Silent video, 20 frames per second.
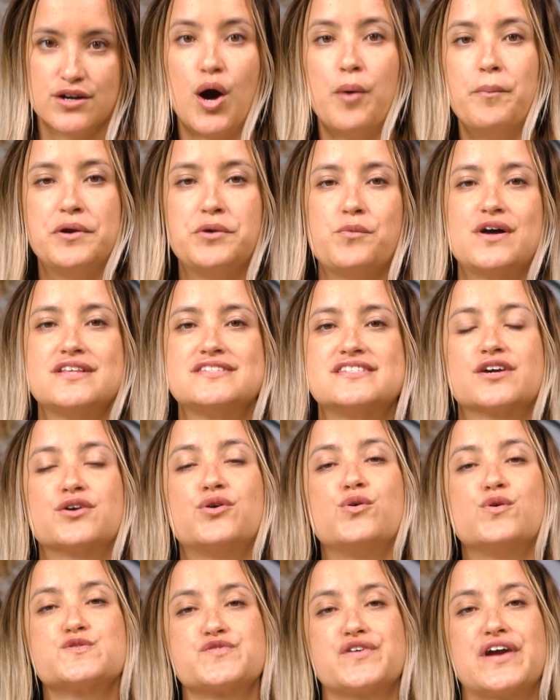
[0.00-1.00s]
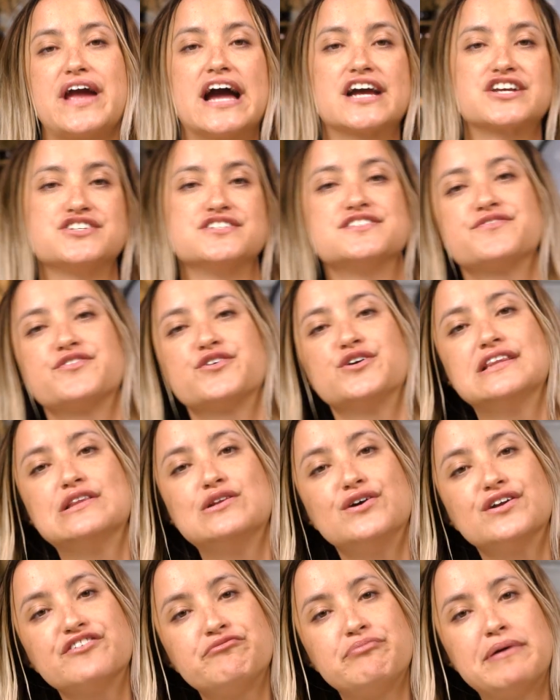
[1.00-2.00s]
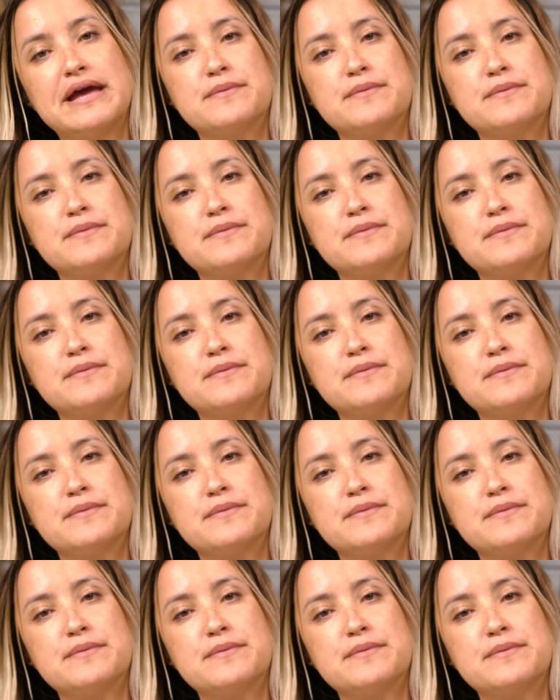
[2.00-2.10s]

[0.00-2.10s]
The common ones that cause reactions for a lot of